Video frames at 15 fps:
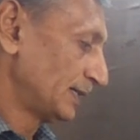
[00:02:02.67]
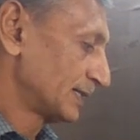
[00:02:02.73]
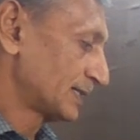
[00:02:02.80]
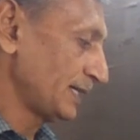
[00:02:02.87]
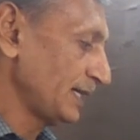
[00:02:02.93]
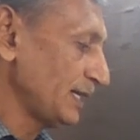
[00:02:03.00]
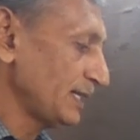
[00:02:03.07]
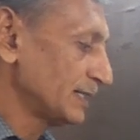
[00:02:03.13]

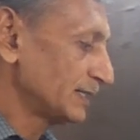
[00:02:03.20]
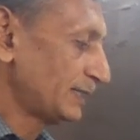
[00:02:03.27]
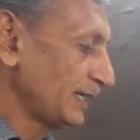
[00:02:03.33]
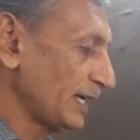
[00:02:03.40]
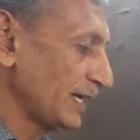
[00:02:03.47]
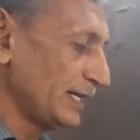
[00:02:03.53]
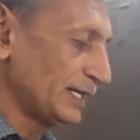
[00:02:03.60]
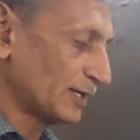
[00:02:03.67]
See,
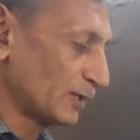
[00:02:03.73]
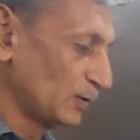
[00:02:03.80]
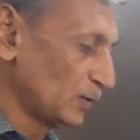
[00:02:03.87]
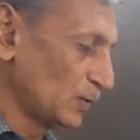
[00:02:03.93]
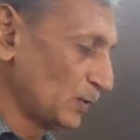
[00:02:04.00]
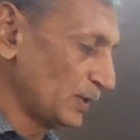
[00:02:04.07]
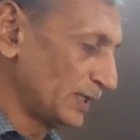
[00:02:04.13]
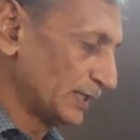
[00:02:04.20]
they
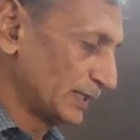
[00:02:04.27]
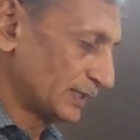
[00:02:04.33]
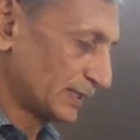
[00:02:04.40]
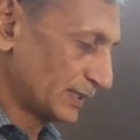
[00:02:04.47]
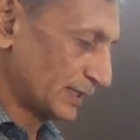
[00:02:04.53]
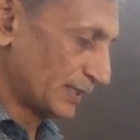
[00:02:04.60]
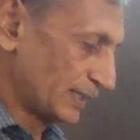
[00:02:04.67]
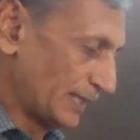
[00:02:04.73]
include
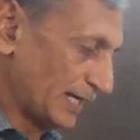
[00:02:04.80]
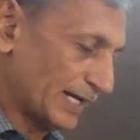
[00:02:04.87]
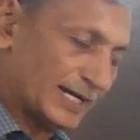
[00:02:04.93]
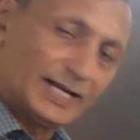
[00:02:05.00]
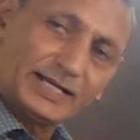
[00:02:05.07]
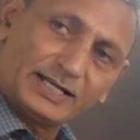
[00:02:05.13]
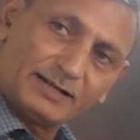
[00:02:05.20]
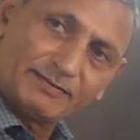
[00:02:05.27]

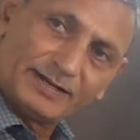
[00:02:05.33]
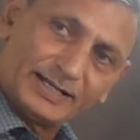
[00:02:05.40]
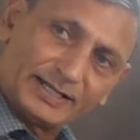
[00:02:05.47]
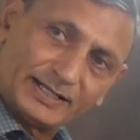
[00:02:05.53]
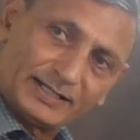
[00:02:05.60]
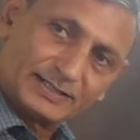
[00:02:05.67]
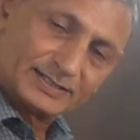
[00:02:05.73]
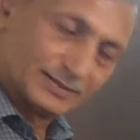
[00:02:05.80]
negative
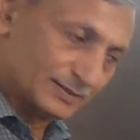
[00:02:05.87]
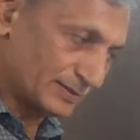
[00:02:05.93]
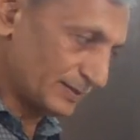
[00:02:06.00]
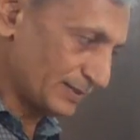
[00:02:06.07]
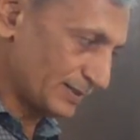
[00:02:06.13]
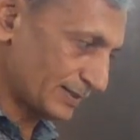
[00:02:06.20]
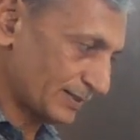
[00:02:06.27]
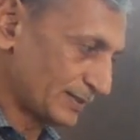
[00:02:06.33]

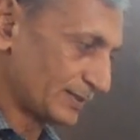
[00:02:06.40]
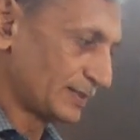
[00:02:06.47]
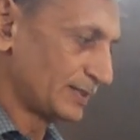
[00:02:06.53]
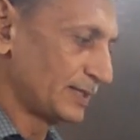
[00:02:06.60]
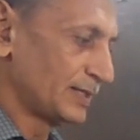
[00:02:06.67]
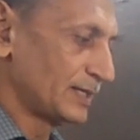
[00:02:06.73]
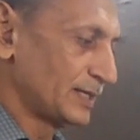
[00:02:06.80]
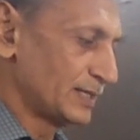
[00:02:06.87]
integers,
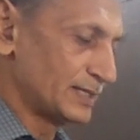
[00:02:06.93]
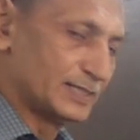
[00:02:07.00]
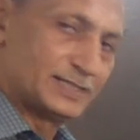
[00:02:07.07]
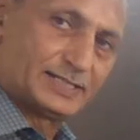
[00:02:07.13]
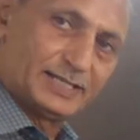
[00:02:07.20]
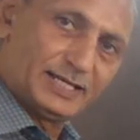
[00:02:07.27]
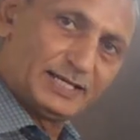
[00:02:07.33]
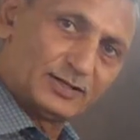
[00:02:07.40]

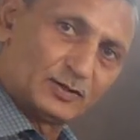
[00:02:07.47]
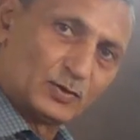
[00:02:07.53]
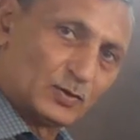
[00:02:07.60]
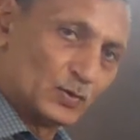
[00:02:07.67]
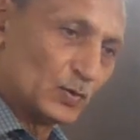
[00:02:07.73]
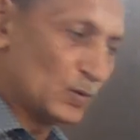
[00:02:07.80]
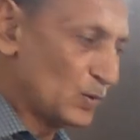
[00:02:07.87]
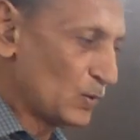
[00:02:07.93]

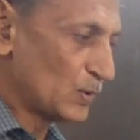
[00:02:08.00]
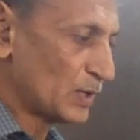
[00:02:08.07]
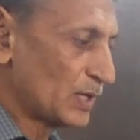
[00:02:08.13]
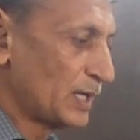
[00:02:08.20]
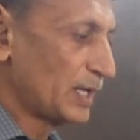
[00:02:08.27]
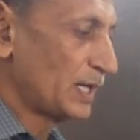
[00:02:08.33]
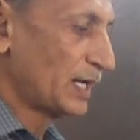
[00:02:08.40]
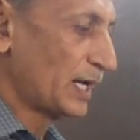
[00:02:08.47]
0
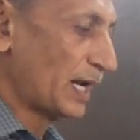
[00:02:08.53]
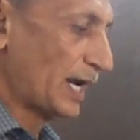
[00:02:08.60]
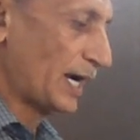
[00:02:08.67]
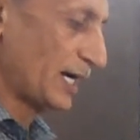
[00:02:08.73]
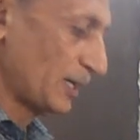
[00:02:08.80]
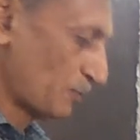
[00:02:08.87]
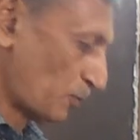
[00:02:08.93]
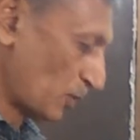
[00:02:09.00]

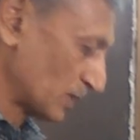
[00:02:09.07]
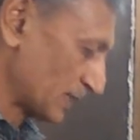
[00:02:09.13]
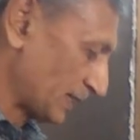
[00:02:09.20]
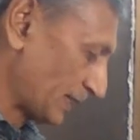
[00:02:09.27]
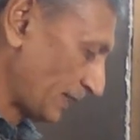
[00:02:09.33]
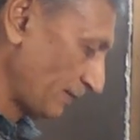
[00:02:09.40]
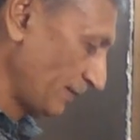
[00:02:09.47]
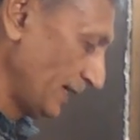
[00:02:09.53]
and
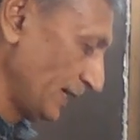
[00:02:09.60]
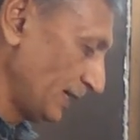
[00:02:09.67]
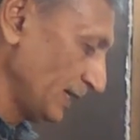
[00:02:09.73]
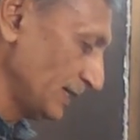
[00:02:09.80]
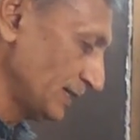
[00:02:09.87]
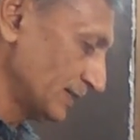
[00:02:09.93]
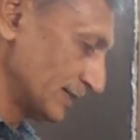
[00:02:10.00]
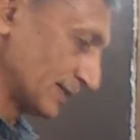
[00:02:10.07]
positive
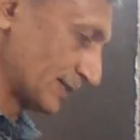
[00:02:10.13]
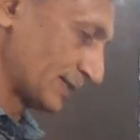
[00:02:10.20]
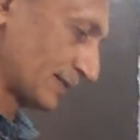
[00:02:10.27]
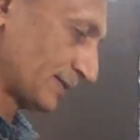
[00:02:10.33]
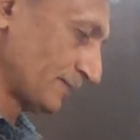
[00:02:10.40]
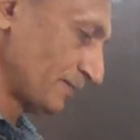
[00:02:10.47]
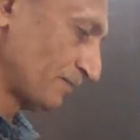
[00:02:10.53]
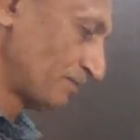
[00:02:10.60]

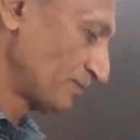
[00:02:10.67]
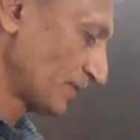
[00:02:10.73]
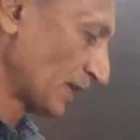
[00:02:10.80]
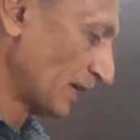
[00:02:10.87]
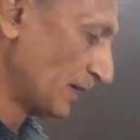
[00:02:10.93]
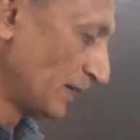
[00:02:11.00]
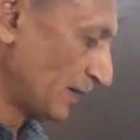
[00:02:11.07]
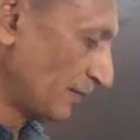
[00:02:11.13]
integers.
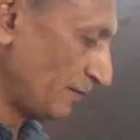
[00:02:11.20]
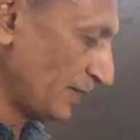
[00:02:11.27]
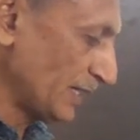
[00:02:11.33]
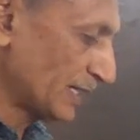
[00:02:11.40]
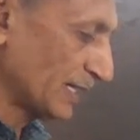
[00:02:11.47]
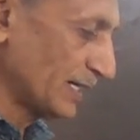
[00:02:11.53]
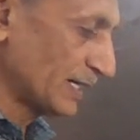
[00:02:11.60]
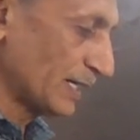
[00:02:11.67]

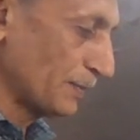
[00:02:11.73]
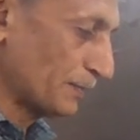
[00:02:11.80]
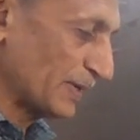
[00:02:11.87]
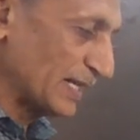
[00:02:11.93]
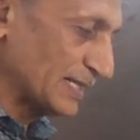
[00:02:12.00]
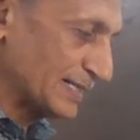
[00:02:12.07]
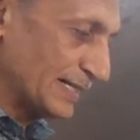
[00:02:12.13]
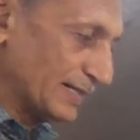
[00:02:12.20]
We can
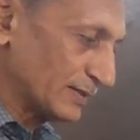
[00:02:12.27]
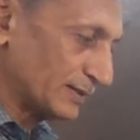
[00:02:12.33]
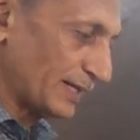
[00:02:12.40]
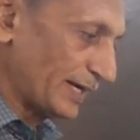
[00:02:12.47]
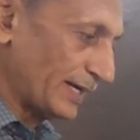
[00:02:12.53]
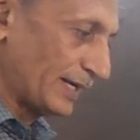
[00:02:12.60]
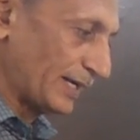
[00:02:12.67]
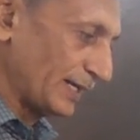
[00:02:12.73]
represent
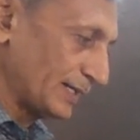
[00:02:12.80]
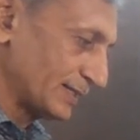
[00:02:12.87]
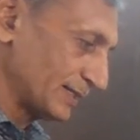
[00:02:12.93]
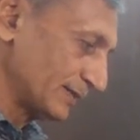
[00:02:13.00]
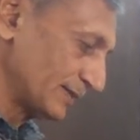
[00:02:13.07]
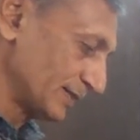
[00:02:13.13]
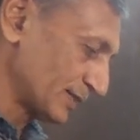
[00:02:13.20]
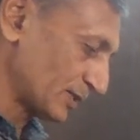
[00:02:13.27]
the
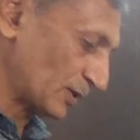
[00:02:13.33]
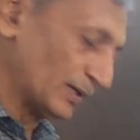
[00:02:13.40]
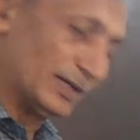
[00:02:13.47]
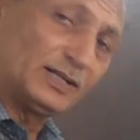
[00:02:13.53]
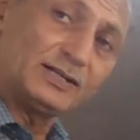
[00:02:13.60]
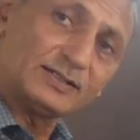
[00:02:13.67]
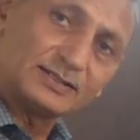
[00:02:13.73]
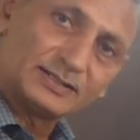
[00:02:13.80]
integers on
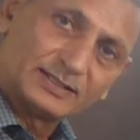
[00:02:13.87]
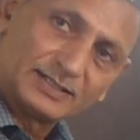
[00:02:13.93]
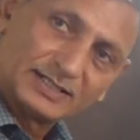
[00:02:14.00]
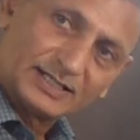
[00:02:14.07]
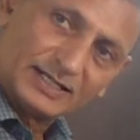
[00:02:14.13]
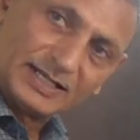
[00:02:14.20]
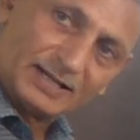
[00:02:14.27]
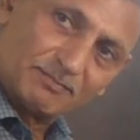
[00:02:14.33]
a
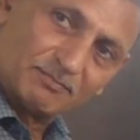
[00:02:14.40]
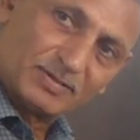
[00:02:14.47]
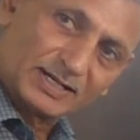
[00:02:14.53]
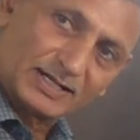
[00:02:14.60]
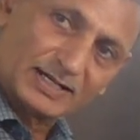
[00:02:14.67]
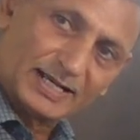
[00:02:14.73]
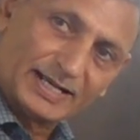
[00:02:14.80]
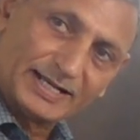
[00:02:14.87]
number
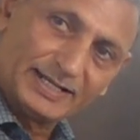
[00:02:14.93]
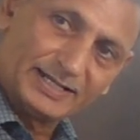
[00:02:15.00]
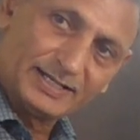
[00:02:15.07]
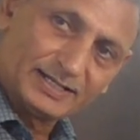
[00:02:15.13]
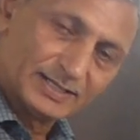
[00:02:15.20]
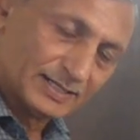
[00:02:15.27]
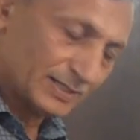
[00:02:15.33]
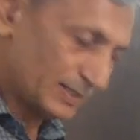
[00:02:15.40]

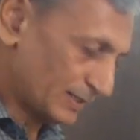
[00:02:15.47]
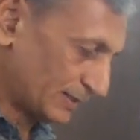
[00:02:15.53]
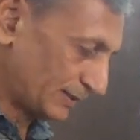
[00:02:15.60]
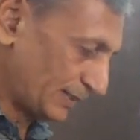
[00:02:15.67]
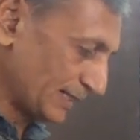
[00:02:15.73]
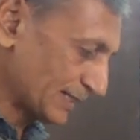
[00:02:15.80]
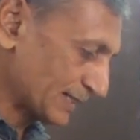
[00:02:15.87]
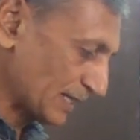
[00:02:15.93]
line.
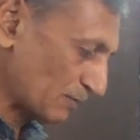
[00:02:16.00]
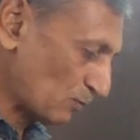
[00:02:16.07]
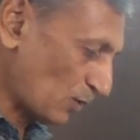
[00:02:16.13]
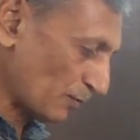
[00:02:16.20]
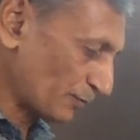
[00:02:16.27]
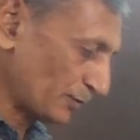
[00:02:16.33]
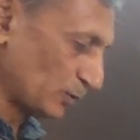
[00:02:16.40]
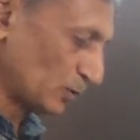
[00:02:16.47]
This some
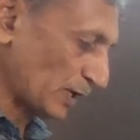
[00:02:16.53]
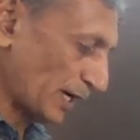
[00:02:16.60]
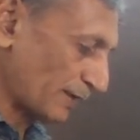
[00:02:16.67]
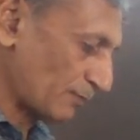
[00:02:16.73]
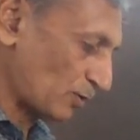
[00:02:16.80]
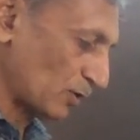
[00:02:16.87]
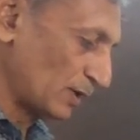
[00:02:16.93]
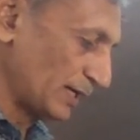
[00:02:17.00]
of you
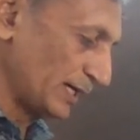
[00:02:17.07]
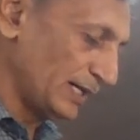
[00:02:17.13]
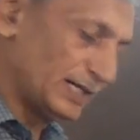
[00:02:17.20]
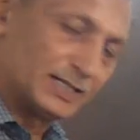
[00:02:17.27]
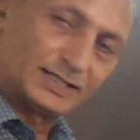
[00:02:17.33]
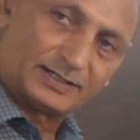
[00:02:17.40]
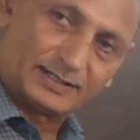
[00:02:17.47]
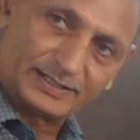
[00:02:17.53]
have already
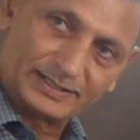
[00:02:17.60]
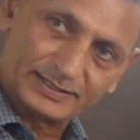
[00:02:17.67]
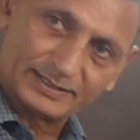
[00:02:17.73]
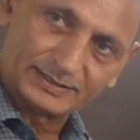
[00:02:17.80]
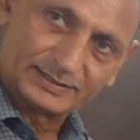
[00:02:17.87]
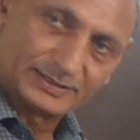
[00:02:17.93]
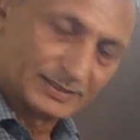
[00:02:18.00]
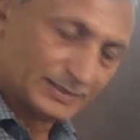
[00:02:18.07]
learned.